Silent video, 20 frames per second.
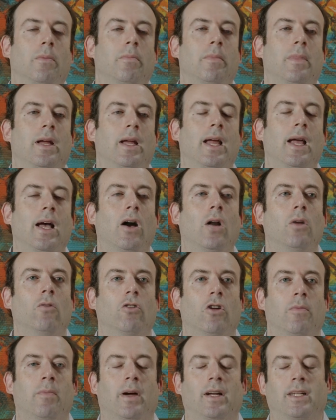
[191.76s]
may help
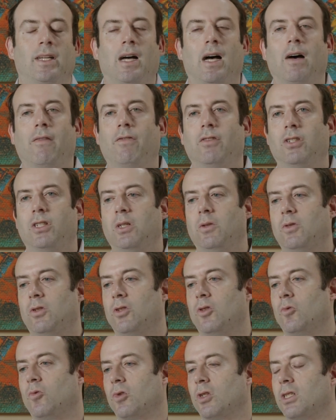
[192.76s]
with mitophagy, which
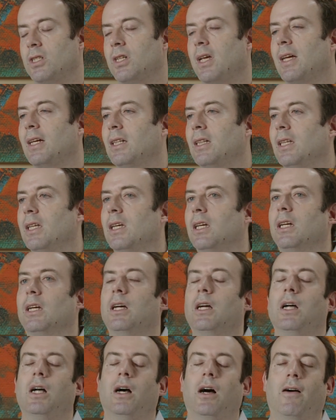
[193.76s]
is the recycling
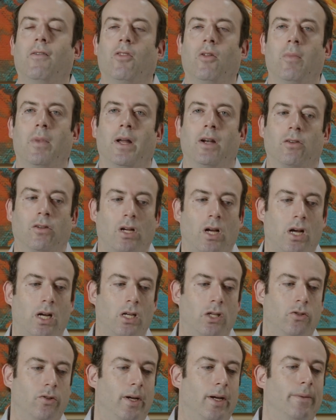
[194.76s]
of the
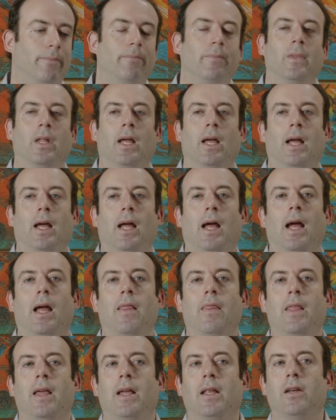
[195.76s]
mitochondria.
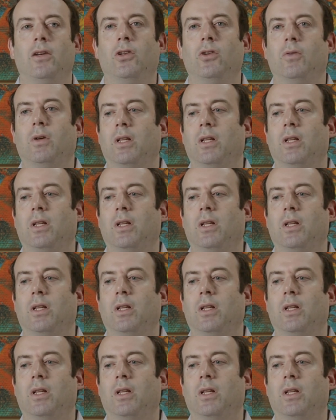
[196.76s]
And then doing